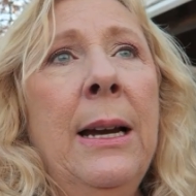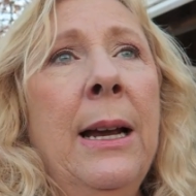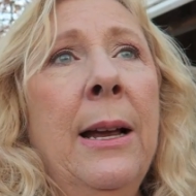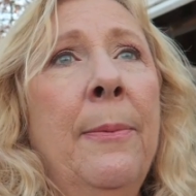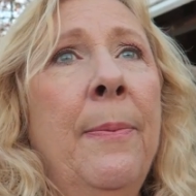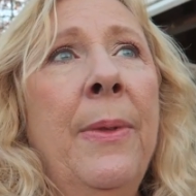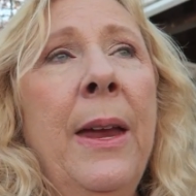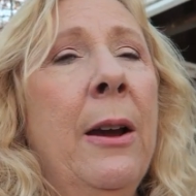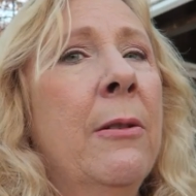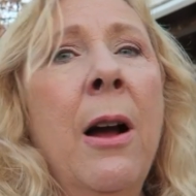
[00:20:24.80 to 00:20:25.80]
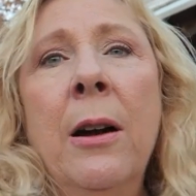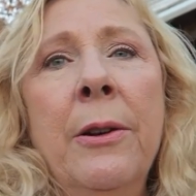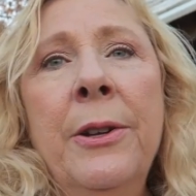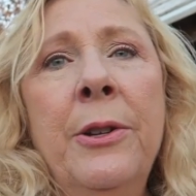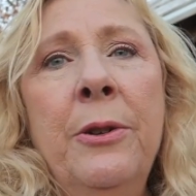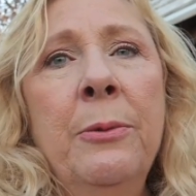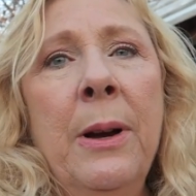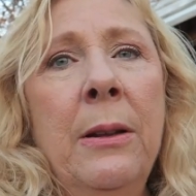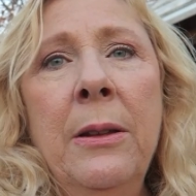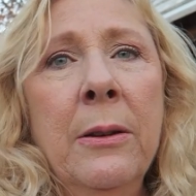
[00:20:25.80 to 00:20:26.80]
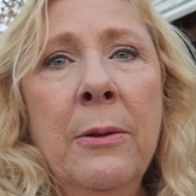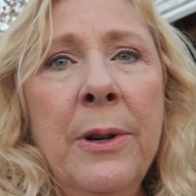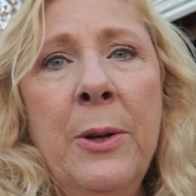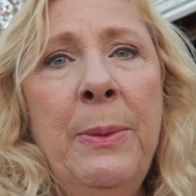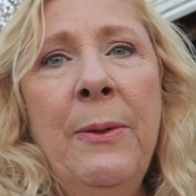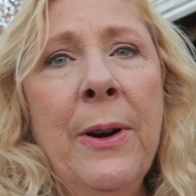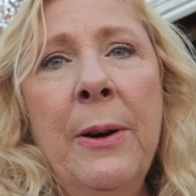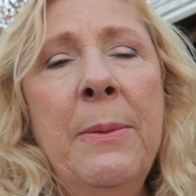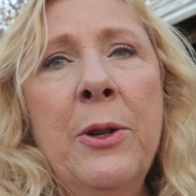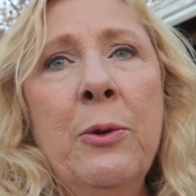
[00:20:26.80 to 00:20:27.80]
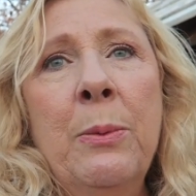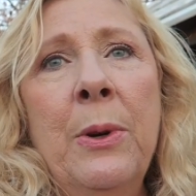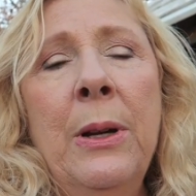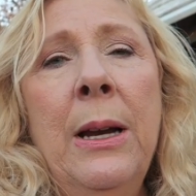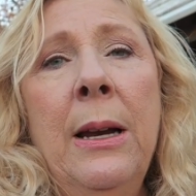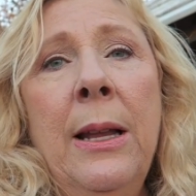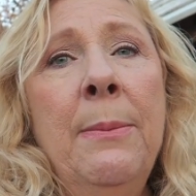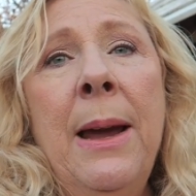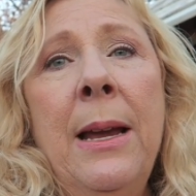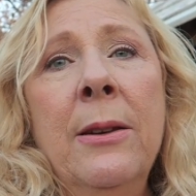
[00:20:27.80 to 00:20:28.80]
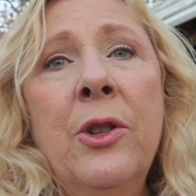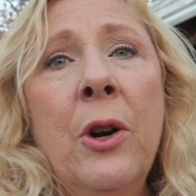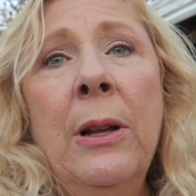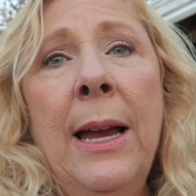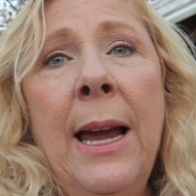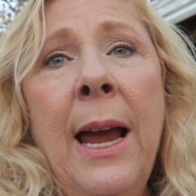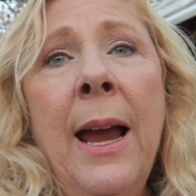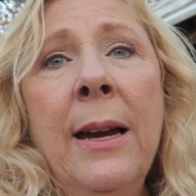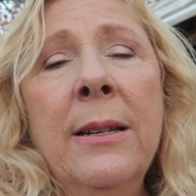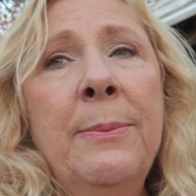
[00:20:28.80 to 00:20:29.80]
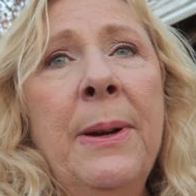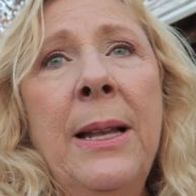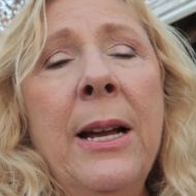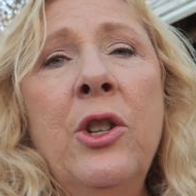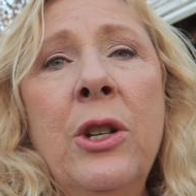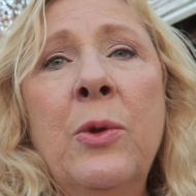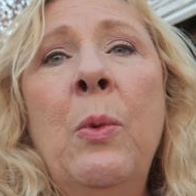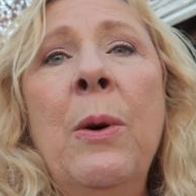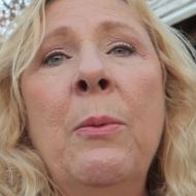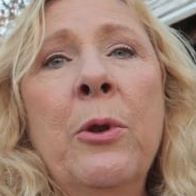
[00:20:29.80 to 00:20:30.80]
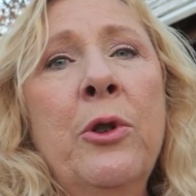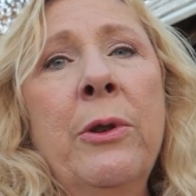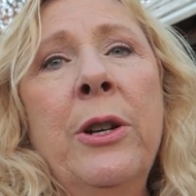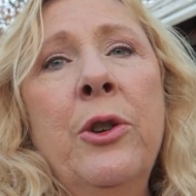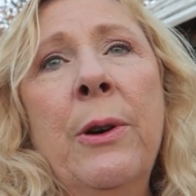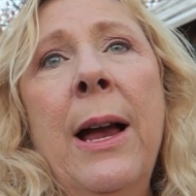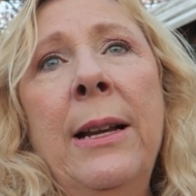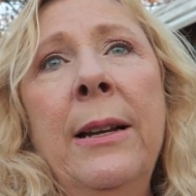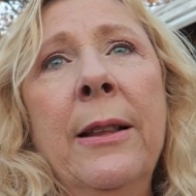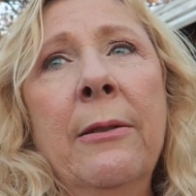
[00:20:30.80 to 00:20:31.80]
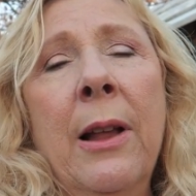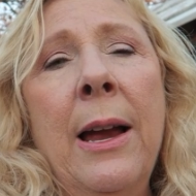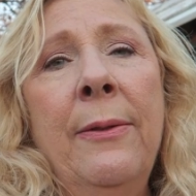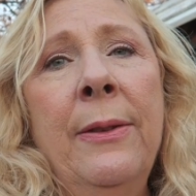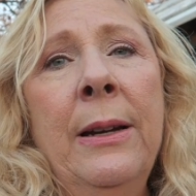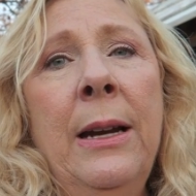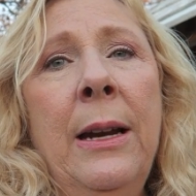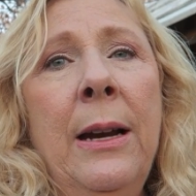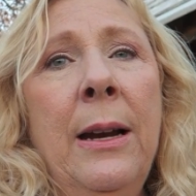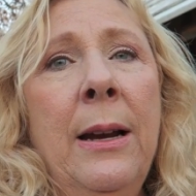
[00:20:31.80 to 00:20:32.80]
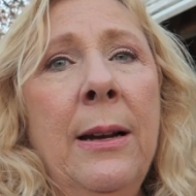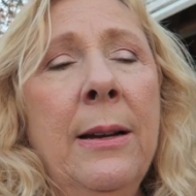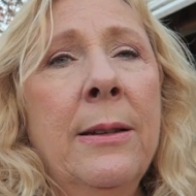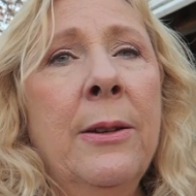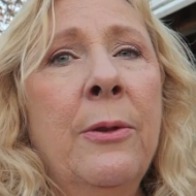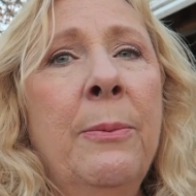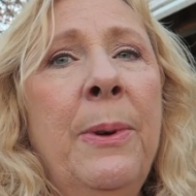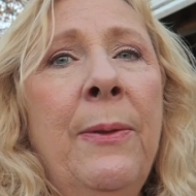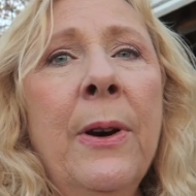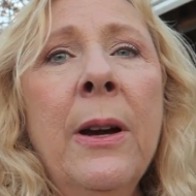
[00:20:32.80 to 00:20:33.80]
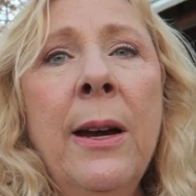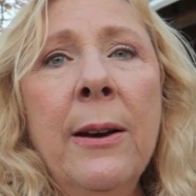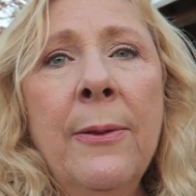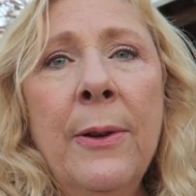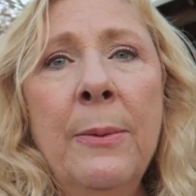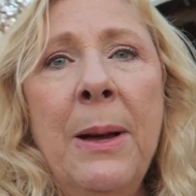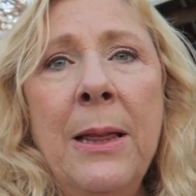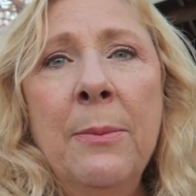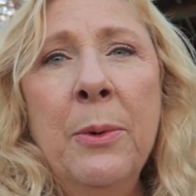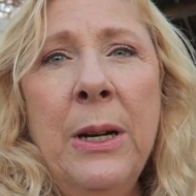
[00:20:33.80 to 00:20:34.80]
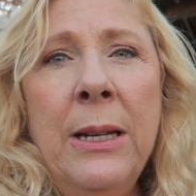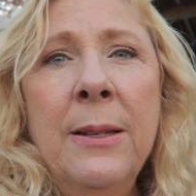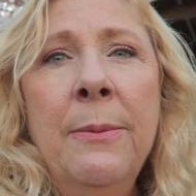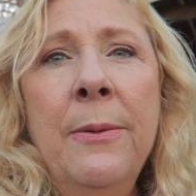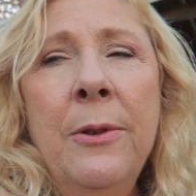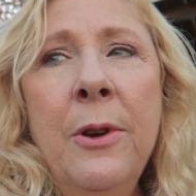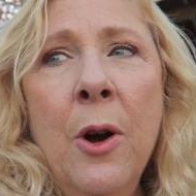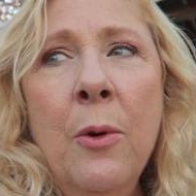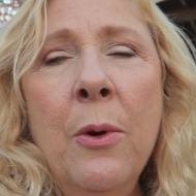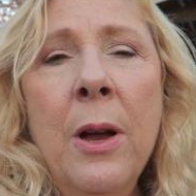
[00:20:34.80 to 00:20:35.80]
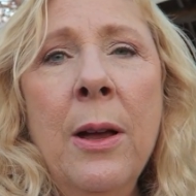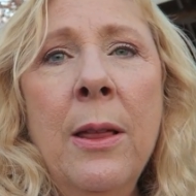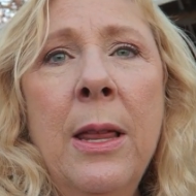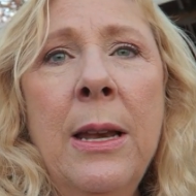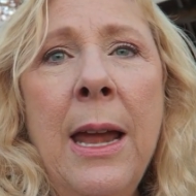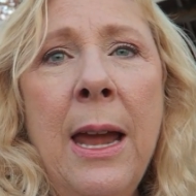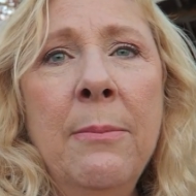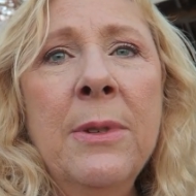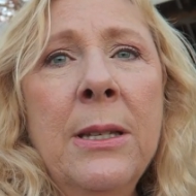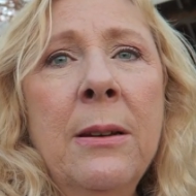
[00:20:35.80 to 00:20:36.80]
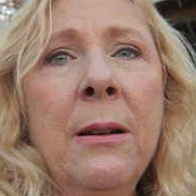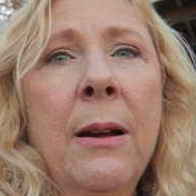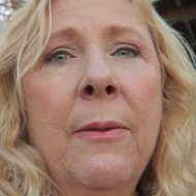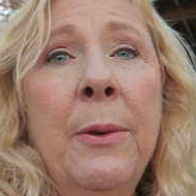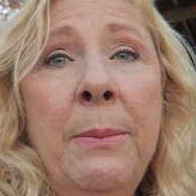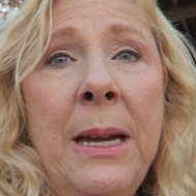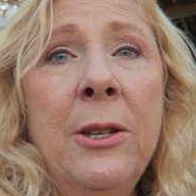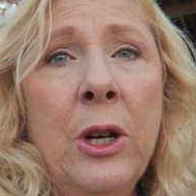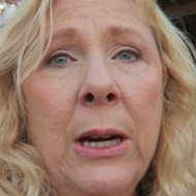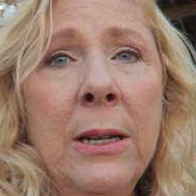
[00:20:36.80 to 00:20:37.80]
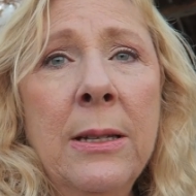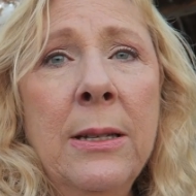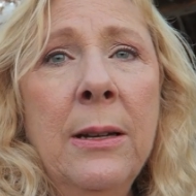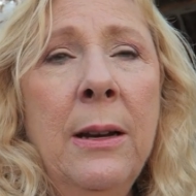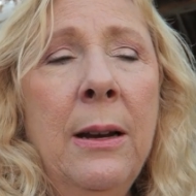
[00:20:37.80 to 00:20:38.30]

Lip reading: They are not going to do well, and they're going to be very miserable. They may start laying eggs, but that's just one more stress you're adding to their life. So be very careful about the breeds. Know the names of the meat chickens.